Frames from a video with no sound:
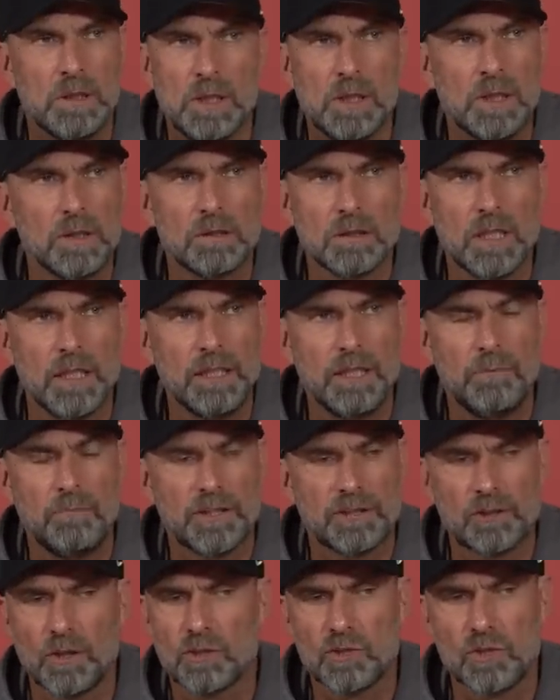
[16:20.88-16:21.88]
able to do?
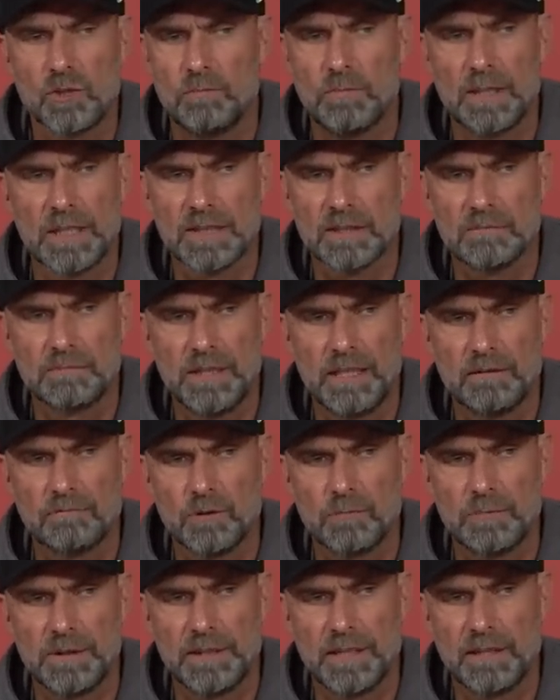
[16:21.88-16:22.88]
Dynamic, not so much. We have
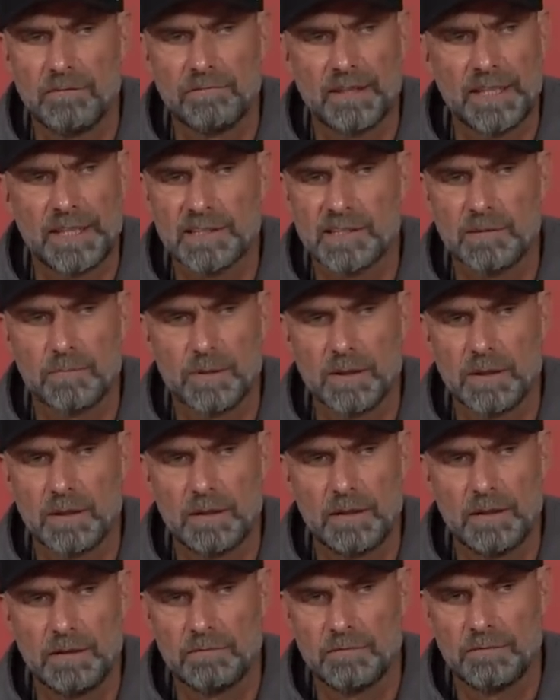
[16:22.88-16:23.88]
to be there
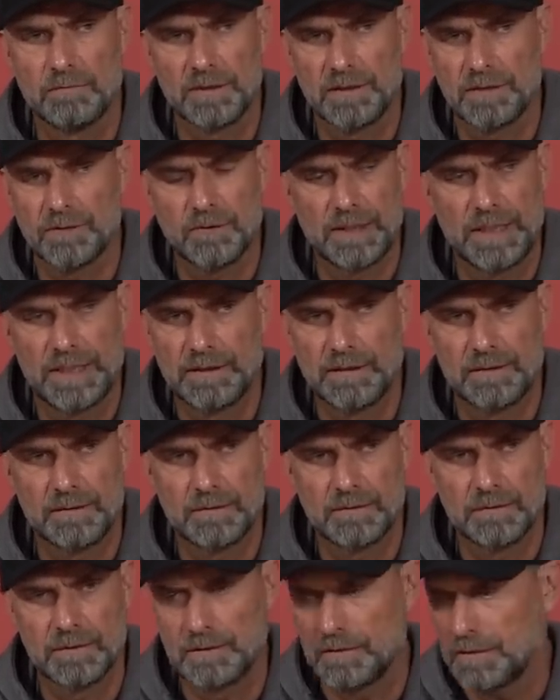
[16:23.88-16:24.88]
flexible, even with Trent.
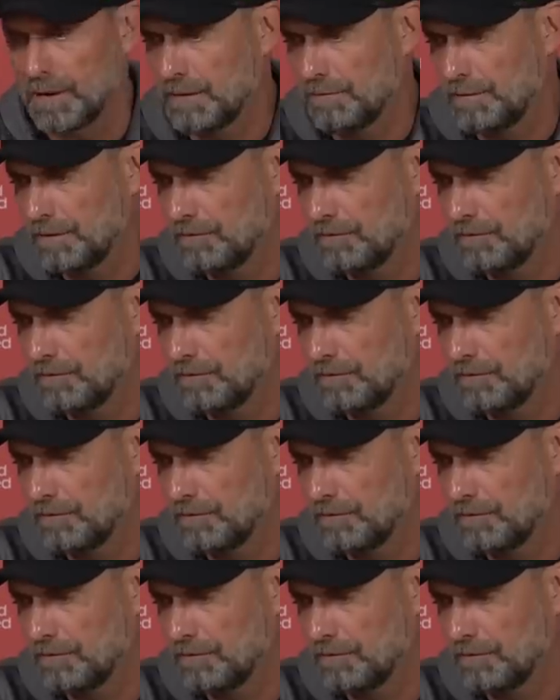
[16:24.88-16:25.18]
I think